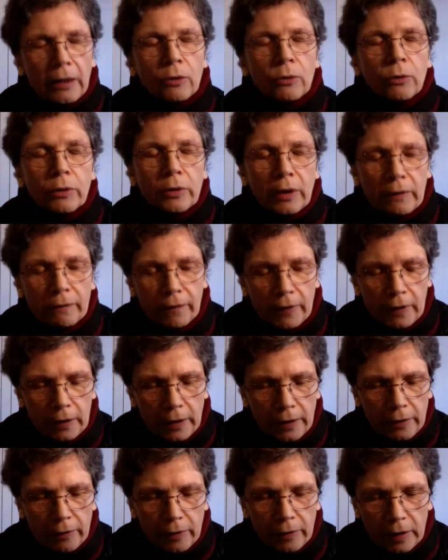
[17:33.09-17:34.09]
could
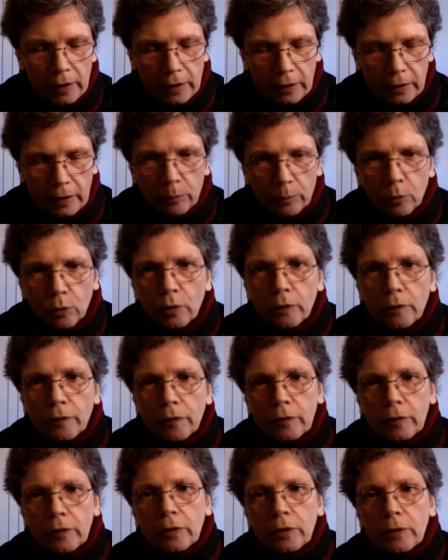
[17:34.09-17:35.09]
very easily remove
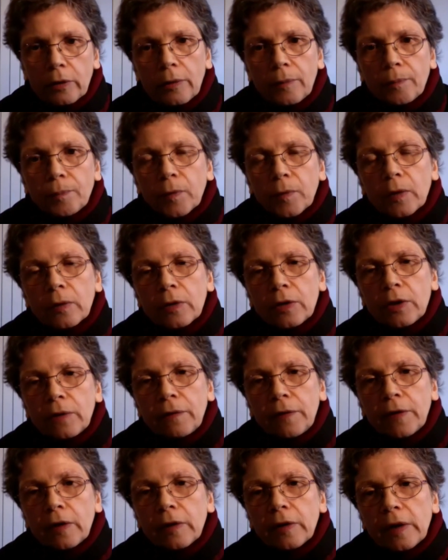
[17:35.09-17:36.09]
the
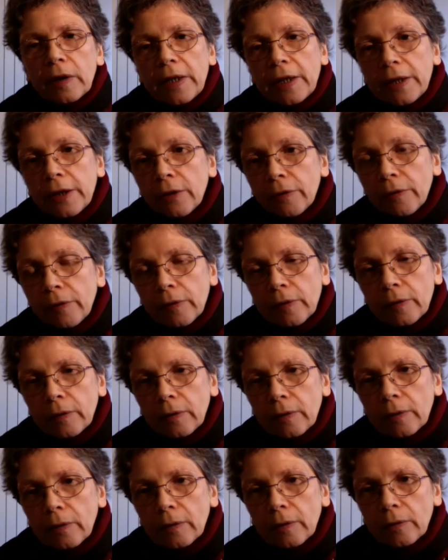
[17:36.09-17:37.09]
different layers,
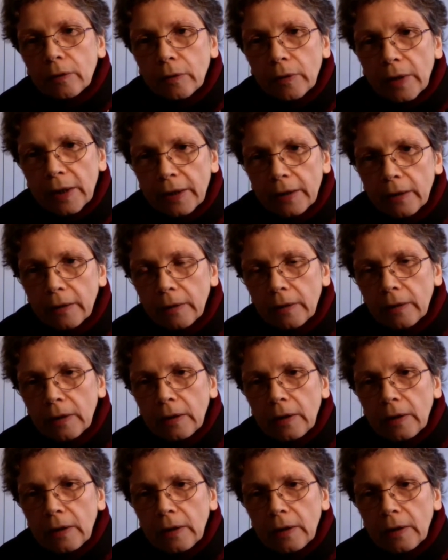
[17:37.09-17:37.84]
the red.